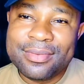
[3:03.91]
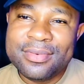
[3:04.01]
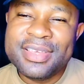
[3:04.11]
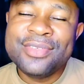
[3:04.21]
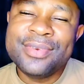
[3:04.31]

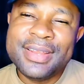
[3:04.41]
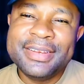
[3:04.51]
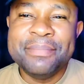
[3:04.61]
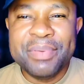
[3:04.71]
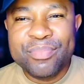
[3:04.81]
They should let
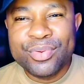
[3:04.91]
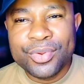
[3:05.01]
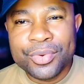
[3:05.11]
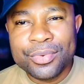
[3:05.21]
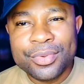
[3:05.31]
the people
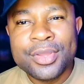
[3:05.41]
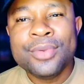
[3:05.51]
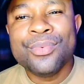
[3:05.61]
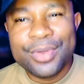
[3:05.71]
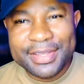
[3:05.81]
know
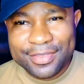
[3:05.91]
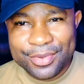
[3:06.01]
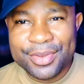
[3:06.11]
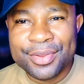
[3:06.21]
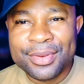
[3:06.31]
what is
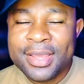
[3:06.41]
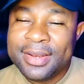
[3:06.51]
going on.